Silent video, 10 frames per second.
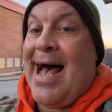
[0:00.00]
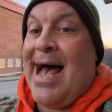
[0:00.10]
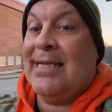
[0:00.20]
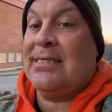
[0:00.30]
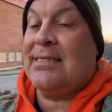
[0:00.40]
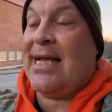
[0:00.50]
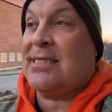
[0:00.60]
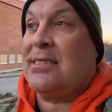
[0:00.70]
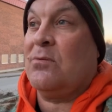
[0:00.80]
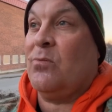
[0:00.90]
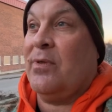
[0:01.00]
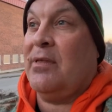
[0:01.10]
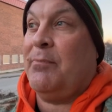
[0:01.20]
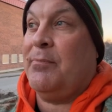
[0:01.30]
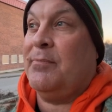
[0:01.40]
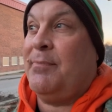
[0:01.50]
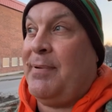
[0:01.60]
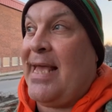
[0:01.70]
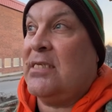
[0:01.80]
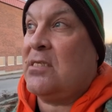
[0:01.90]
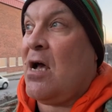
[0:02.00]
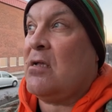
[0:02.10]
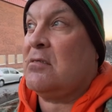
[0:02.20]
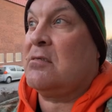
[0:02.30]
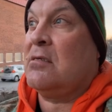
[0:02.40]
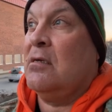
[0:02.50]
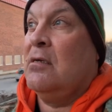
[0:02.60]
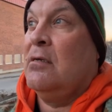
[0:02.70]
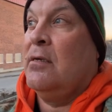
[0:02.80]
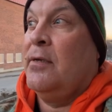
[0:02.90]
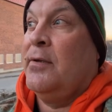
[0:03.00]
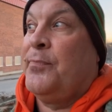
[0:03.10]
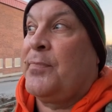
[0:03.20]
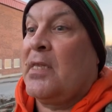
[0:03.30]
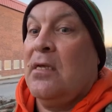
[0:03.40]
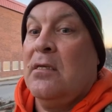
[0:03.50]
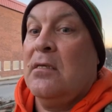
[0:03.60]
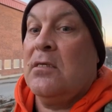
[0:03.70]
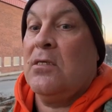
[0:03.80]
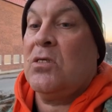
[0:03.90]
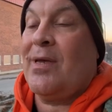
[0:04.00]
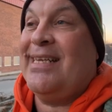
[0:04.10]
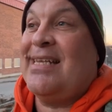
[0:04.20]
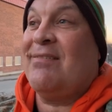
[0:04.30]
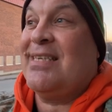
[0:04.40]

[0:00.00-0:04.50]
And that's when the play starts. So I need to have